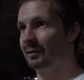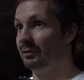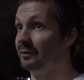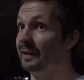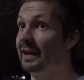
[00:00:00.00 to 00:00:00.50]

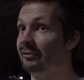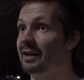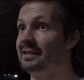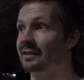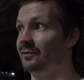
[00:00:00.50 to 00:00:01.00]
Well, flying
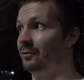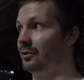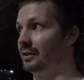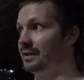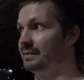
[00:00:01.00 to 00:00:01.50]
Racer
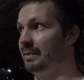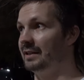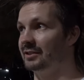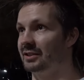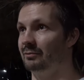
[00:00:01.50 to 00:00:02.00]
four is
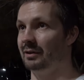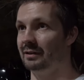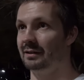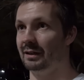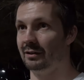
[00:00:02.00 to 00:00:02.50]
better
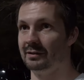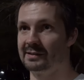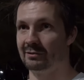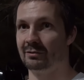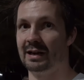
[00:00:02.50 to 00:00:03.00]
when
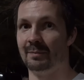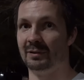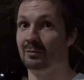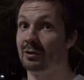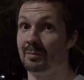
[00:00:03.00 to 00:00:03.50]
also a
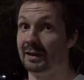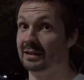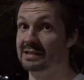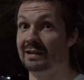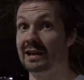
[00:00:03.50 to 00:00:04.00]
couple more
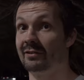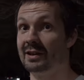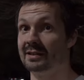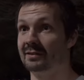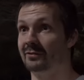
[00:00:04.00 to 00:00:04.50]
pilots flying
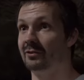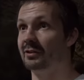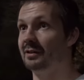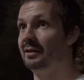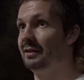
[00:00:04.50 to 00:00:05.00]
Racer
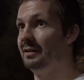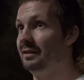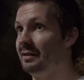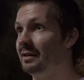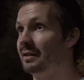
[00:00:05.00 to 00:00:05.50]
four,
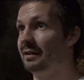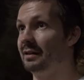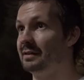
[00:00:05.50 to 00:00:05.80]
then